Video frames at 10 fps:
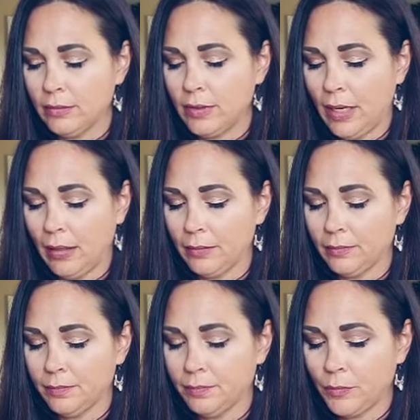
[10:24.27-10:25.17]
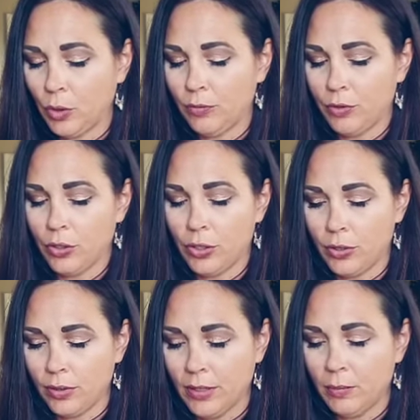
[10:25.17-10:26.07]
yeah. Or if you're
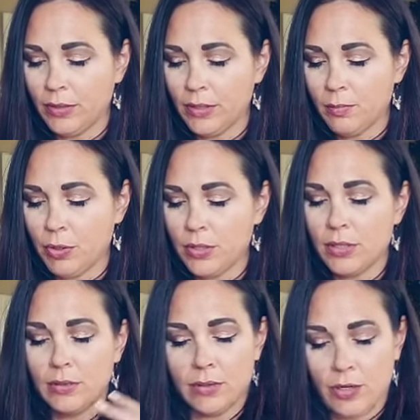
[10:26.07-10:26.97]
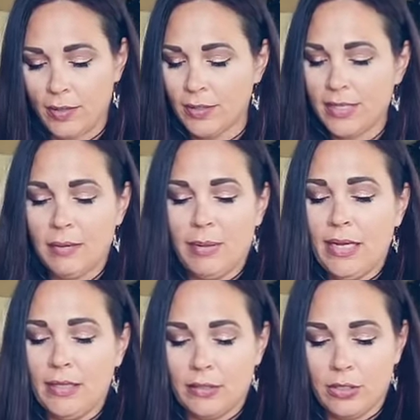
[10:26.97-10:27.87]
currently with this person, they're on the same
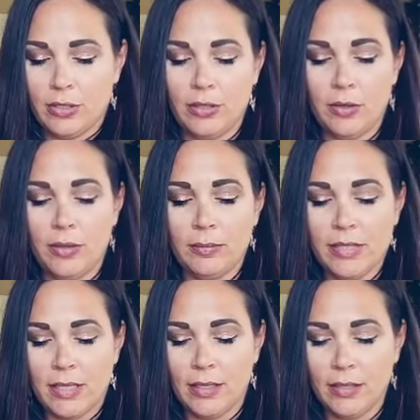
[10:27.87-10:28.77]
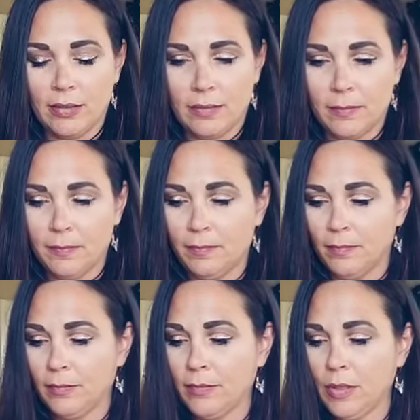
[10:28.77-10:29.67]
page. You know what I'm saying?
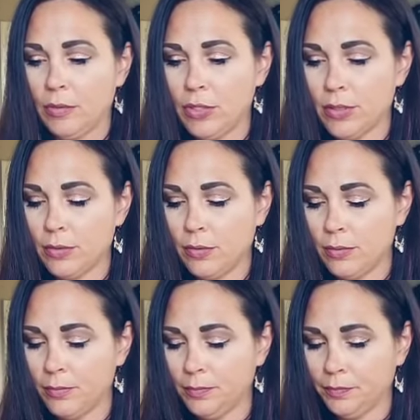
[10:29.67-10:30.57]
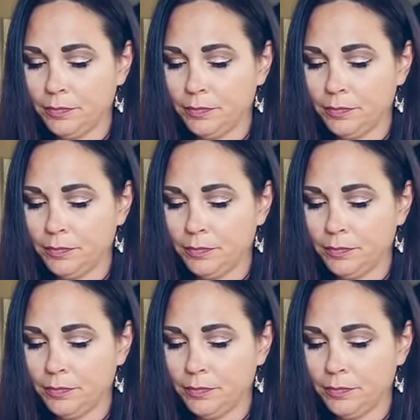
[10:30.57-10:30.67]
Which is cool.